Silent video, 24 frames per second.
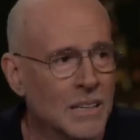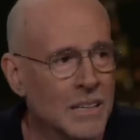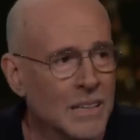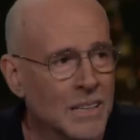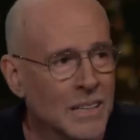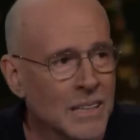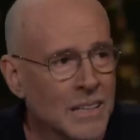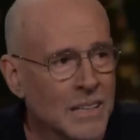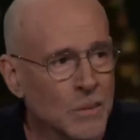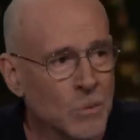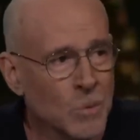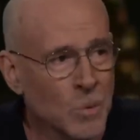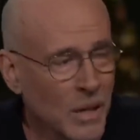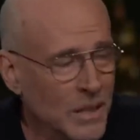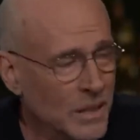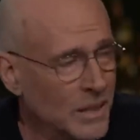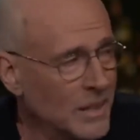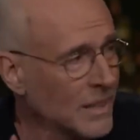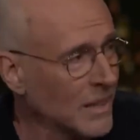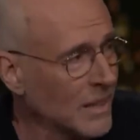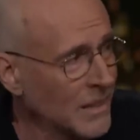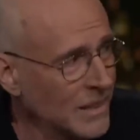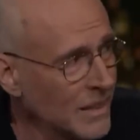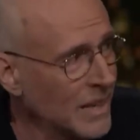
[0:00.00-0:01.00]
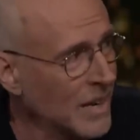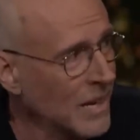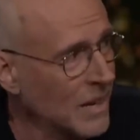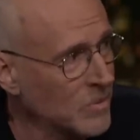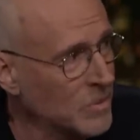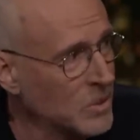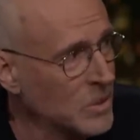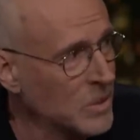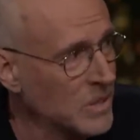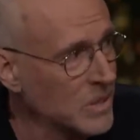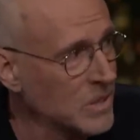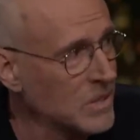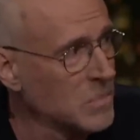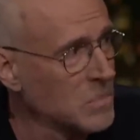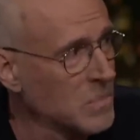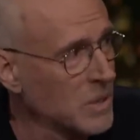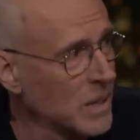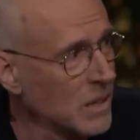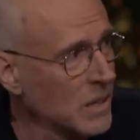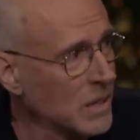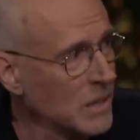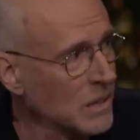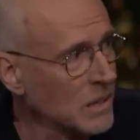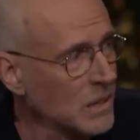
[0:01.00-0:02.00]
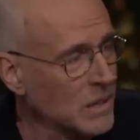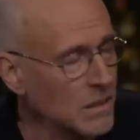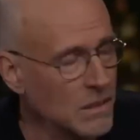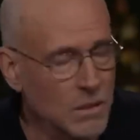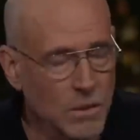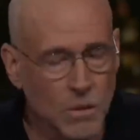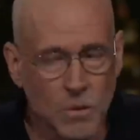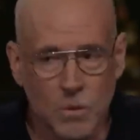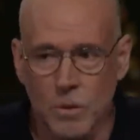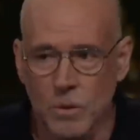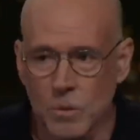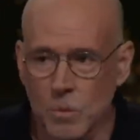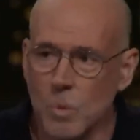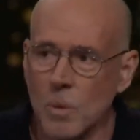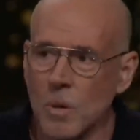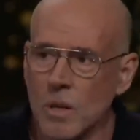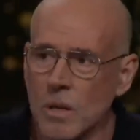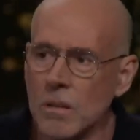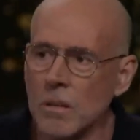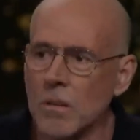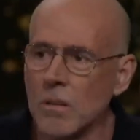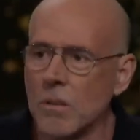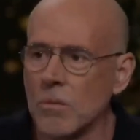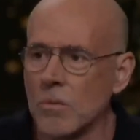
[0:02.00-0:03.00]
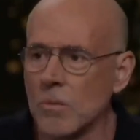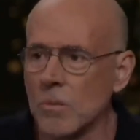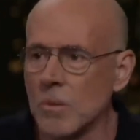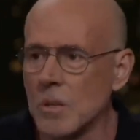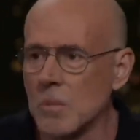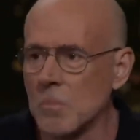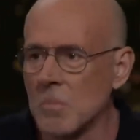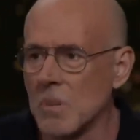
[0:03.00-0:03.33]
as I keep saying, and it really goes back to a lot of the key things that we talk